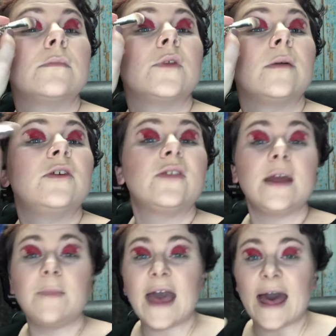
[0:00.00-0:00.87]
So I'm just
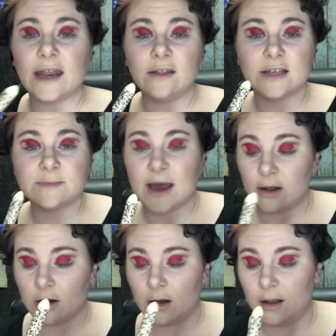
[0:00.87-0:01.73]
like patting this
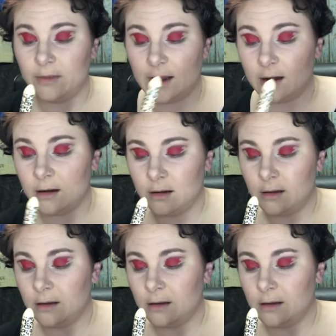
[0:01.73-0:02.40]
powder on there.